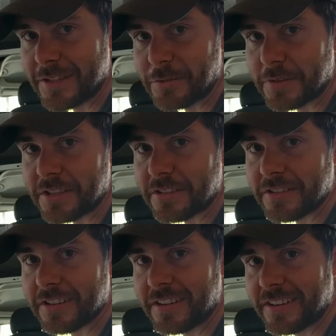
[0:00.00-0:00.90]
You mean
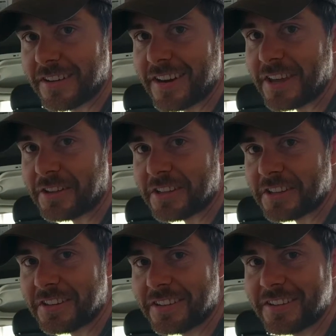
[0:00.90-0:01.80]
nailing?
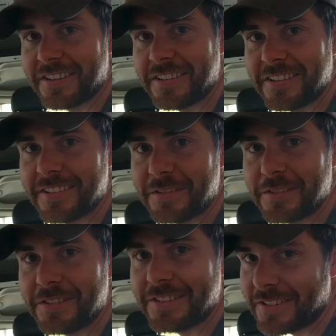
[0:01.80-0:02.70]

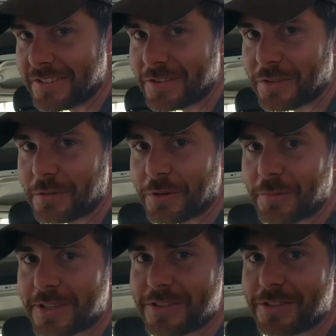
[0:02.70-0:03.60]
Or what
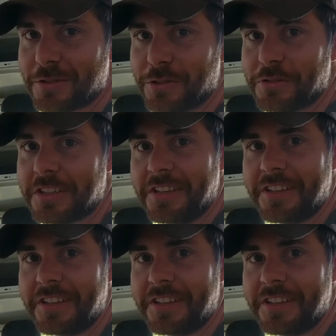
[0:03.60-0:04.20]
about screwing?